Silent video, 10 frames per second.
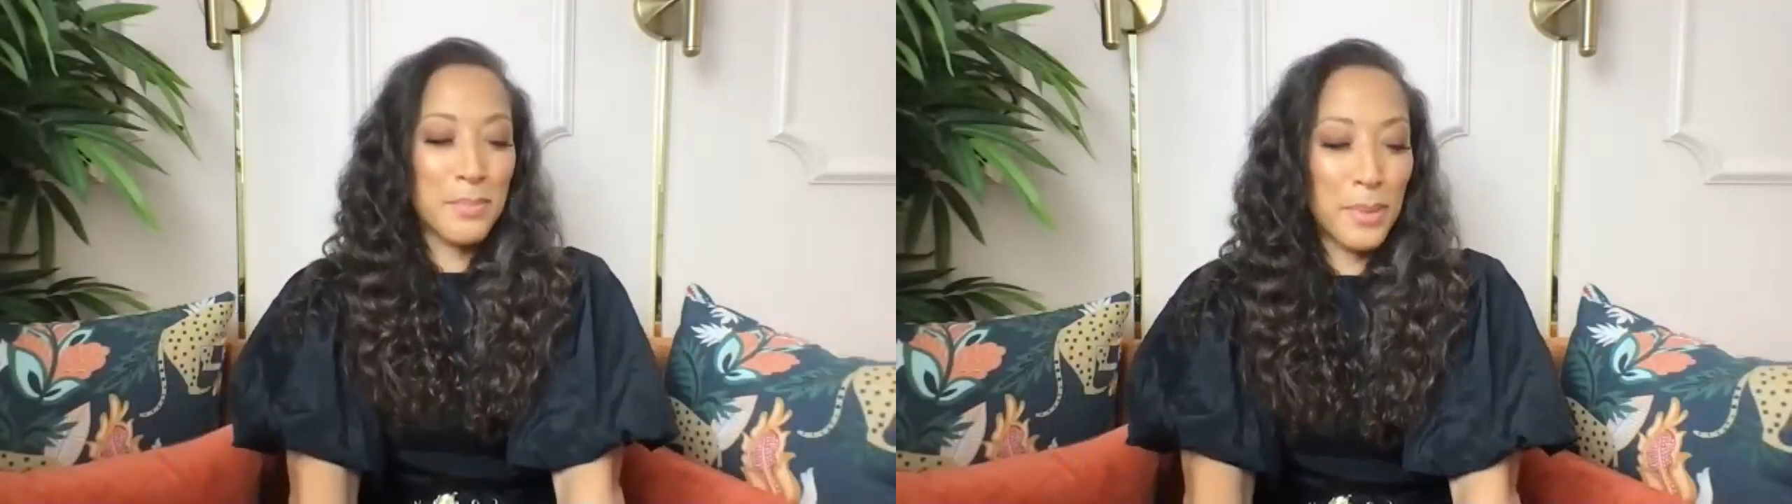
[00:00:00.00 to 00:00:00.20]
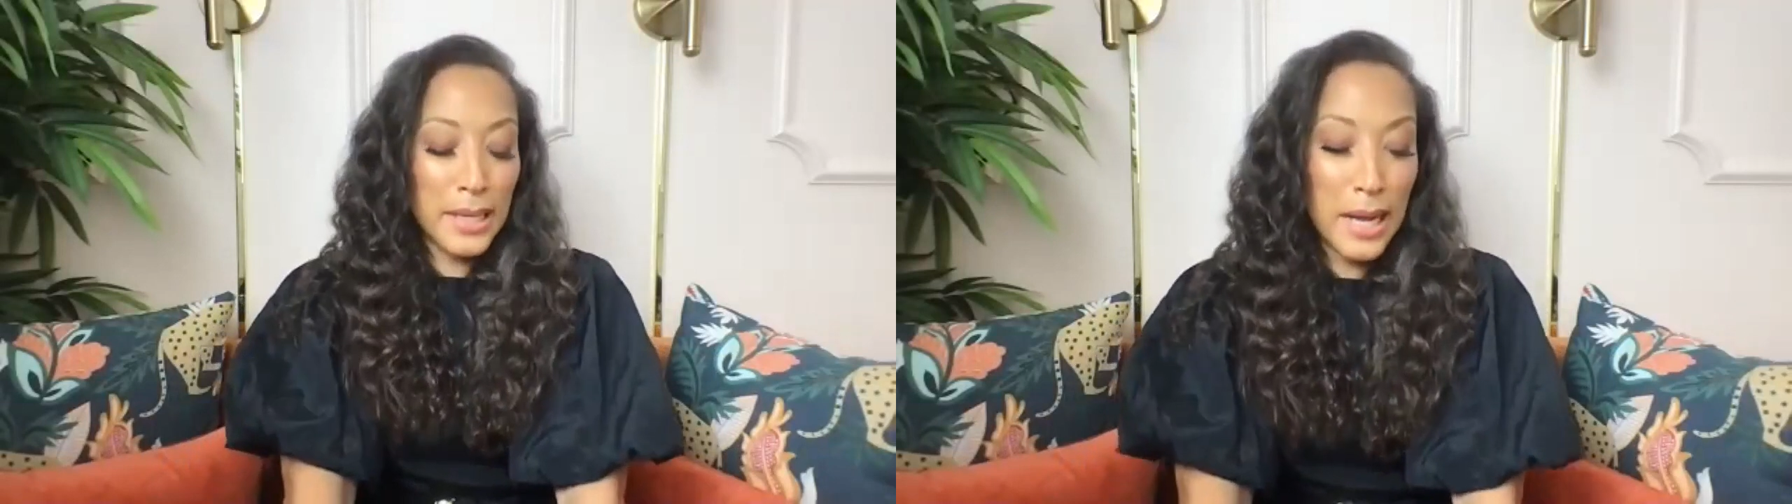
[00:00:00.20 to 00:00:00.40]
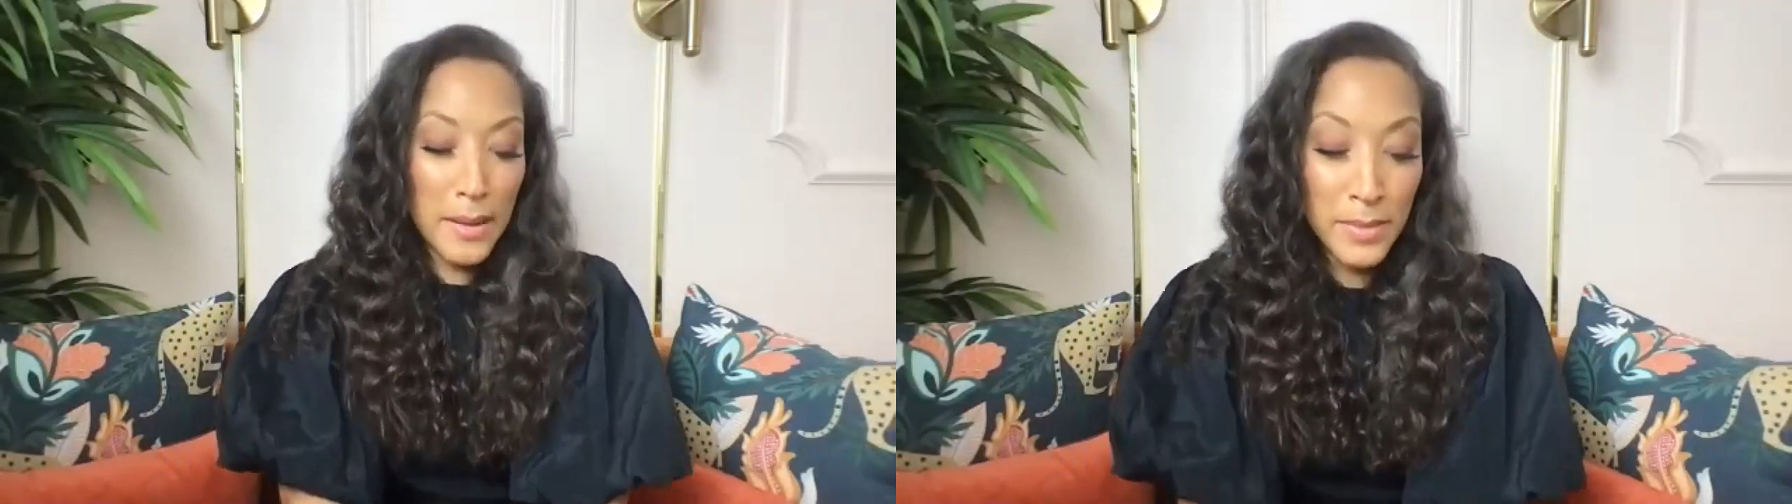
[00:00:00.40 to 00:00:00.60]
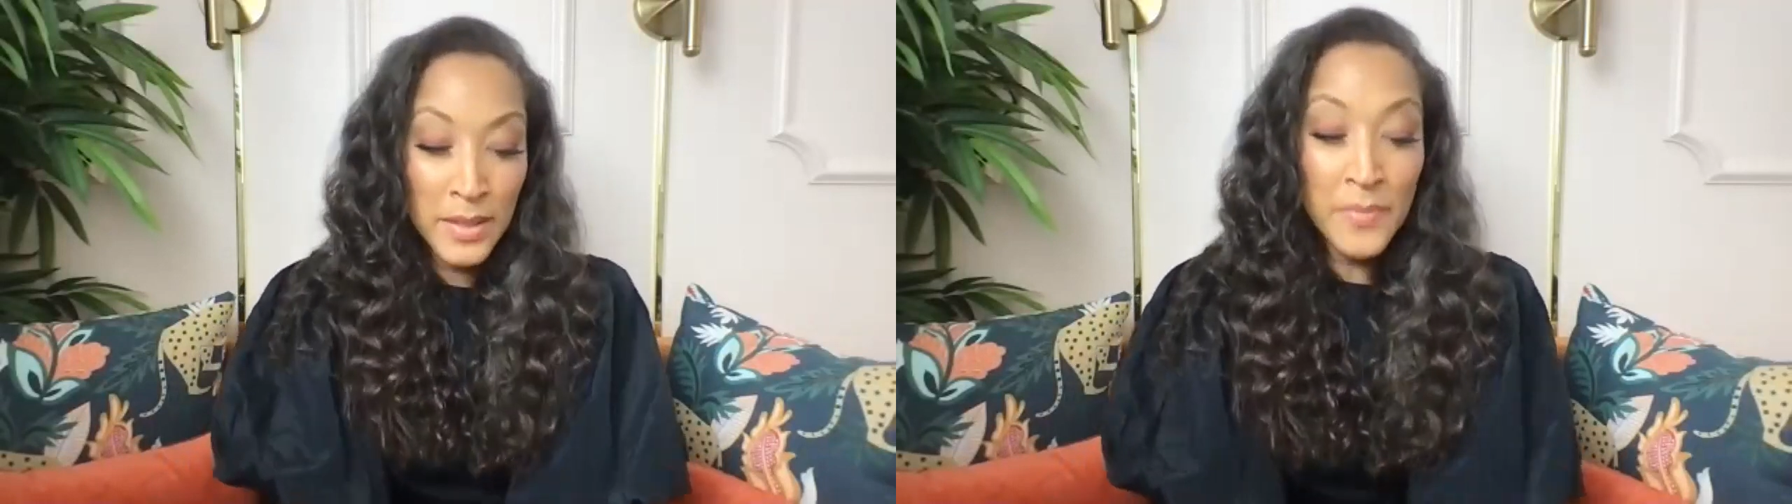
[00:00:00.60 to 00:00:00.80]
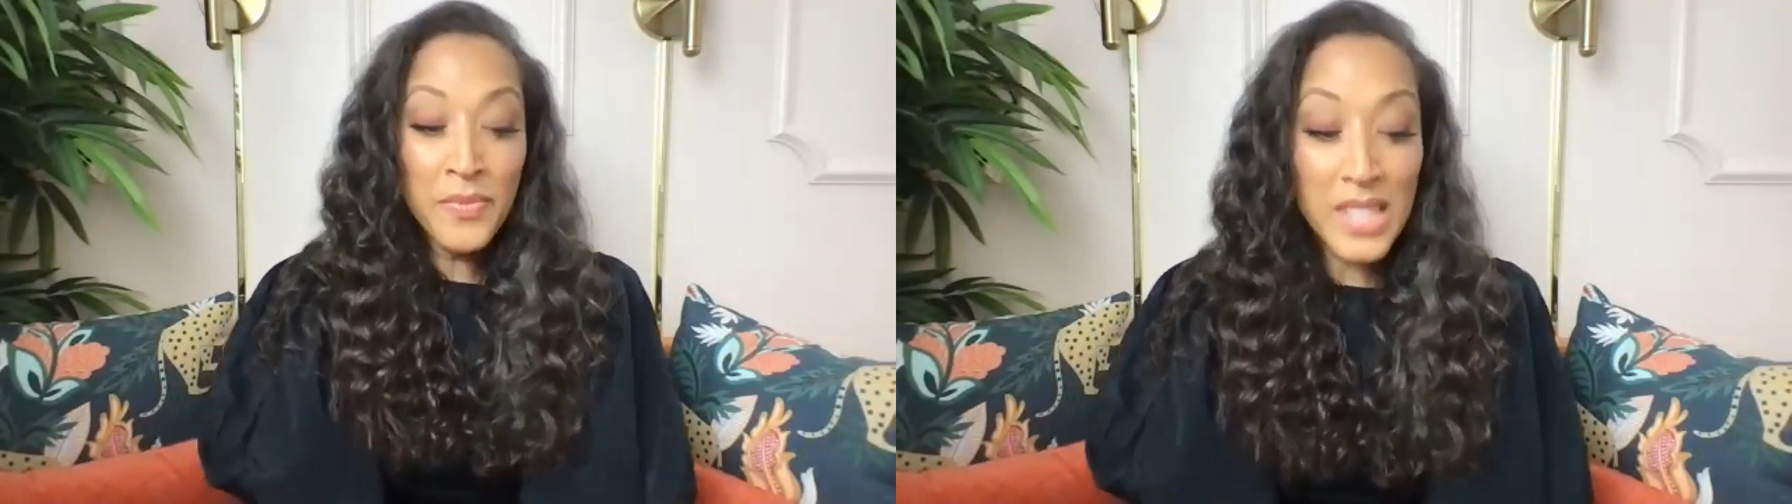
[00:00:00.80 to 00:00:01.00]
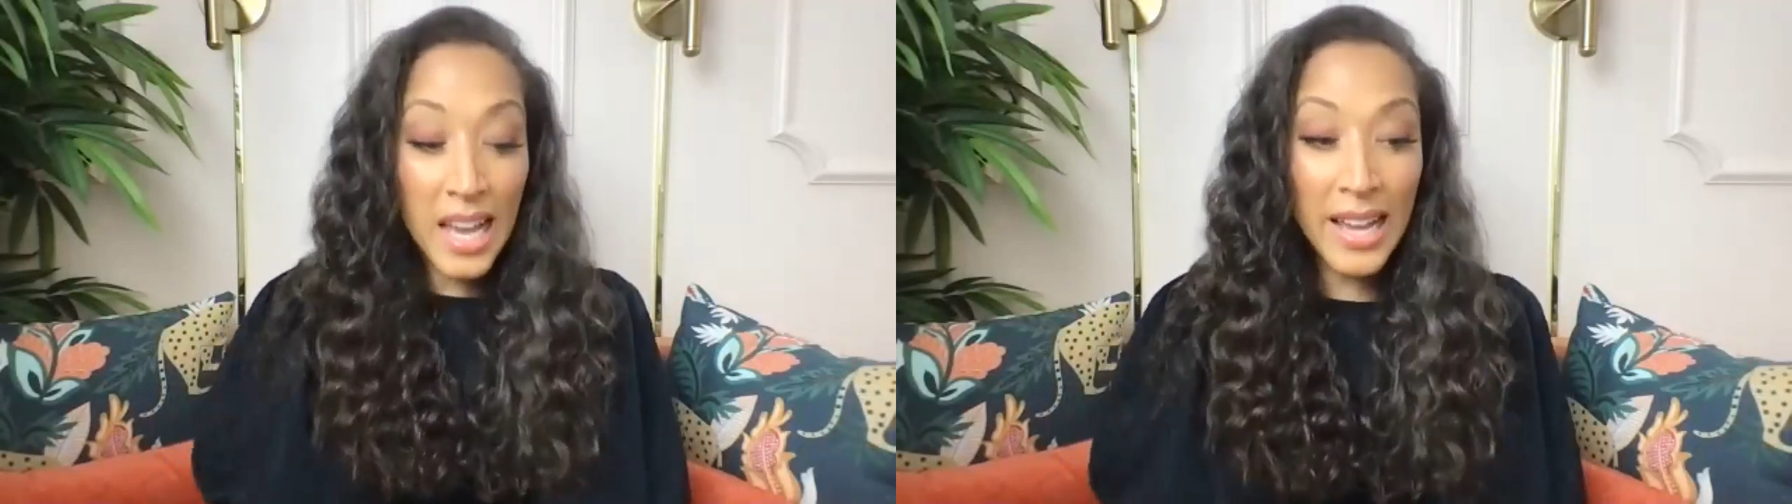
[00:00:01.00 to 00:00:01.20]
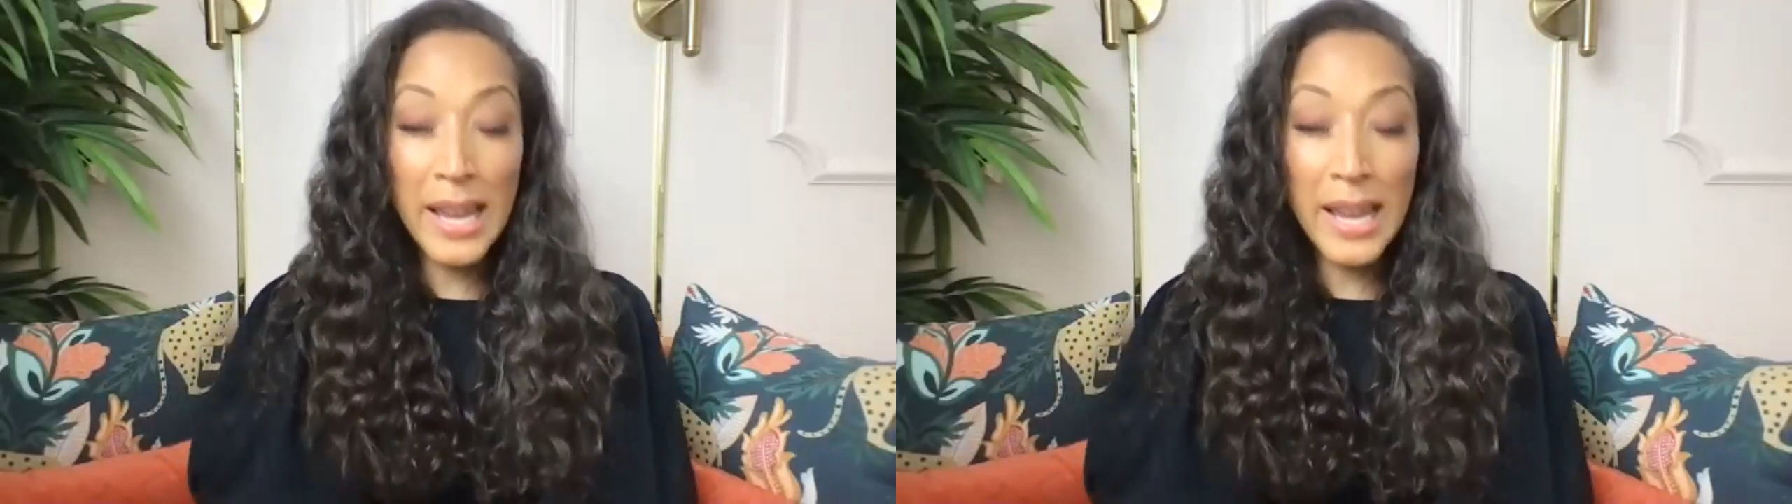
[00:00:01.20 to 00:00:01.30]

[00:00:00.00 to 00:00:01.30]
But um, yeah,